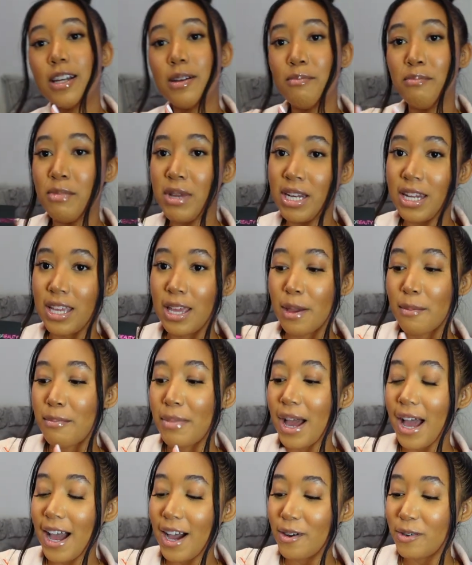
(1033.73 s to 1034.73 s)
mini
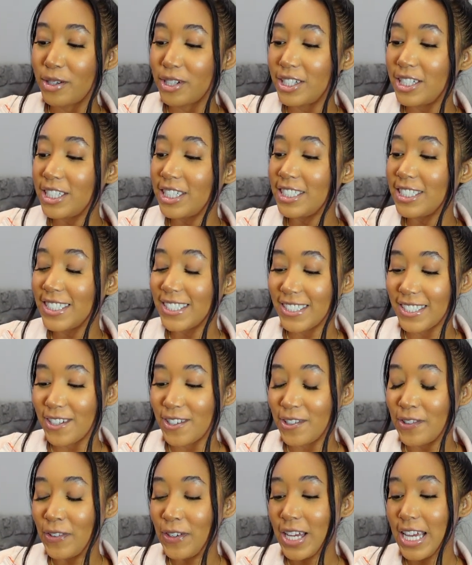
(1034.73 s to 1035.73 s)
powders.
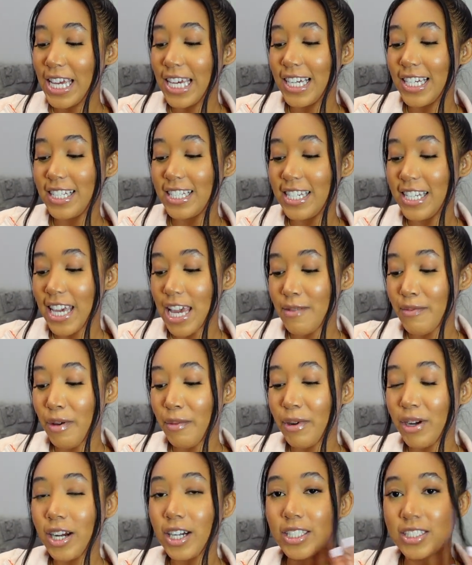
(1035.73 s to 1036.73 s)
So she came out
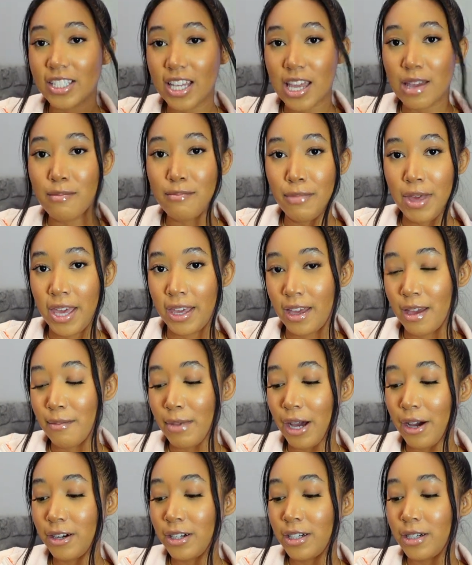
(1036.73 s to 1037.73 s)
with her same baking
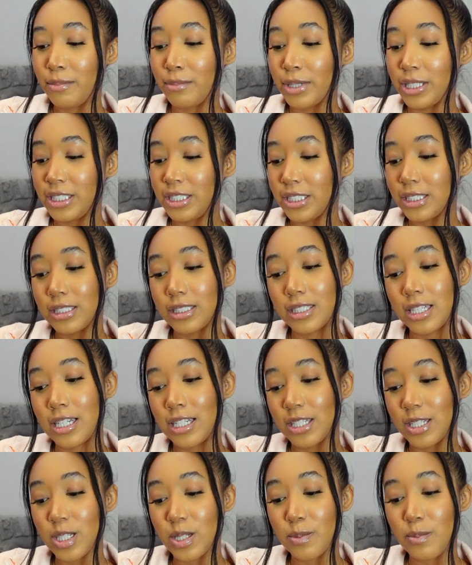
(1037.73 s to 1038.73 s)
powder, but just
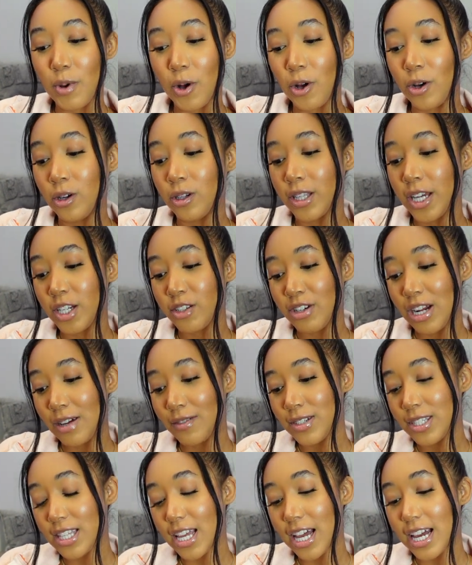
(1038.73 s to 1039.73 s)
in small like
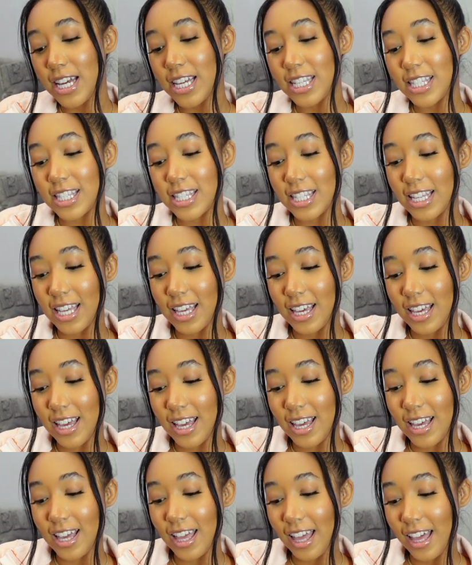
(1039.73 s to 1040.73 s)
travel size.
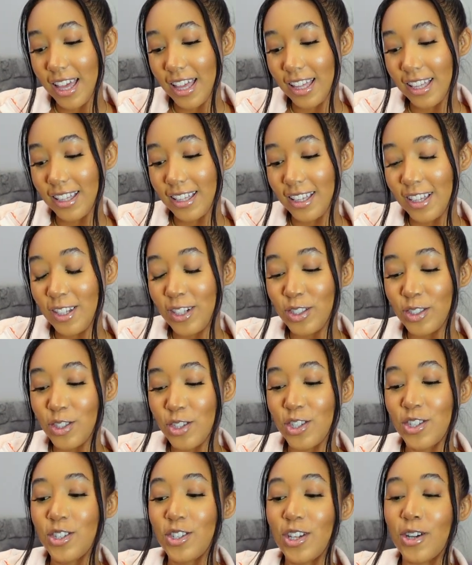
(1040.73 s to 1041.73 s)
And it's
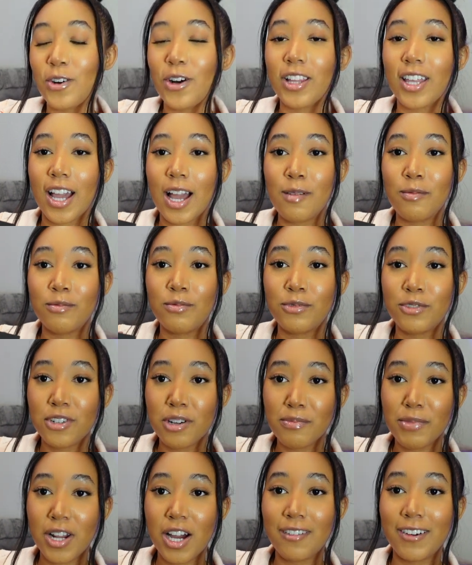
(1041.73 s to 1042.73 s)
so, like I'm
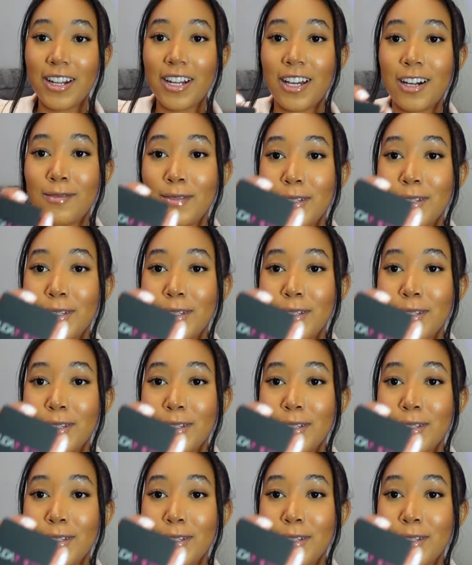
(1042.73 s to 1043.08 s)
tripping out right now